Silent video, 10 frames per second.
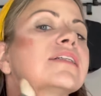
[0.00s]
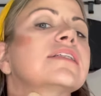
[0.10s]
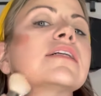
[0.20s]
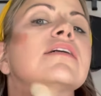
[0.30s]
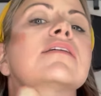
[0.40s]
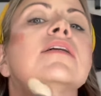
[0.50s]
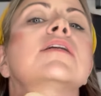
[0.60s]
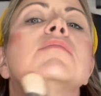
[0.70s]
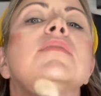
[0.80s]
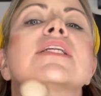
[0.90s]
so
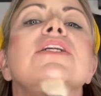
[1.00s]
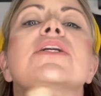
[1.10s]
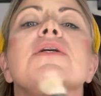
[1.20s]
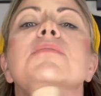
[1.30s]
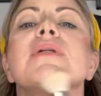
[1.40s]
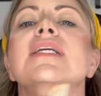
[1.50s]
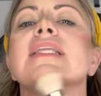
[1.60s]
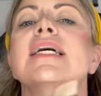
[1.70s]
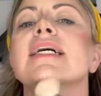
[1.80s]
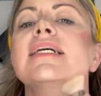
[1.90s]
make sure you blend
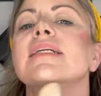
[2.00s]
that.